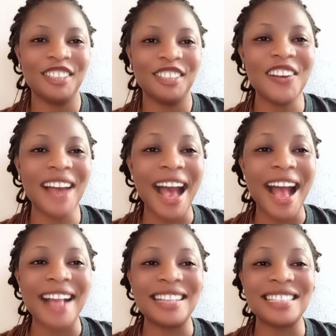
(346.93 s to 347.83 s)
So
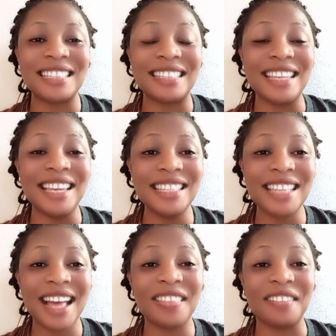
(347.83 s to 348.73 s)
guys,
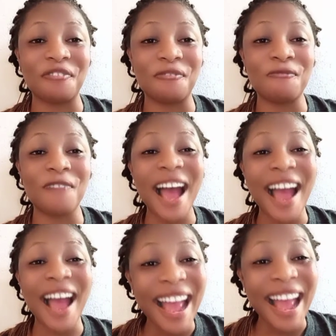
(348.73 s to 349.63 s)
these are the
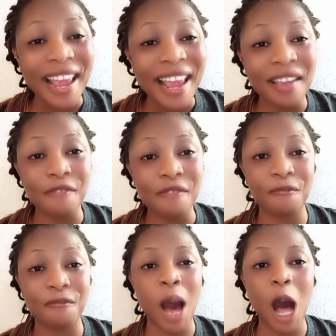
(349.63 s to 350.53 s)
5
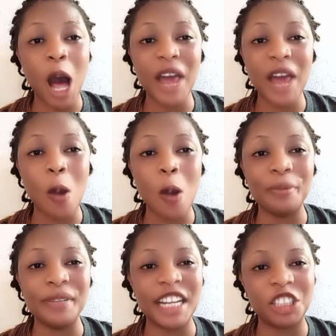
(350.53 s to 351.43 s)
powder
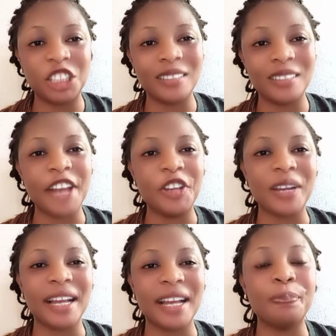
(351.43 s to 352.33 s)
combinations that
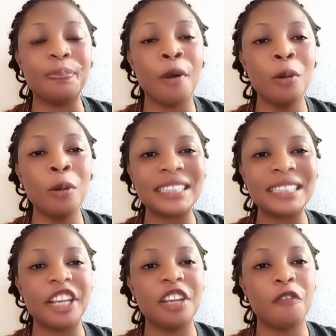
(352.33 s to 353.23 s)
you can put
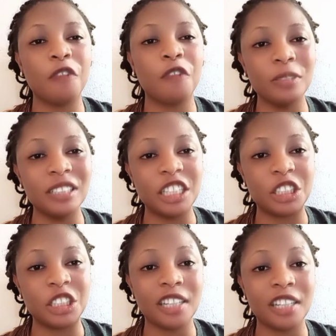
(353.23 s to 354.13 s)
in your
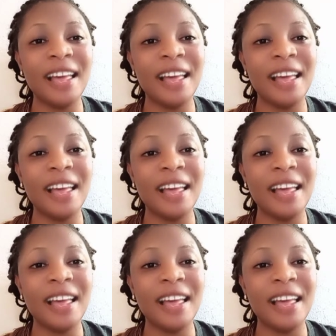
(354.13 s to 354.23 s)
formulation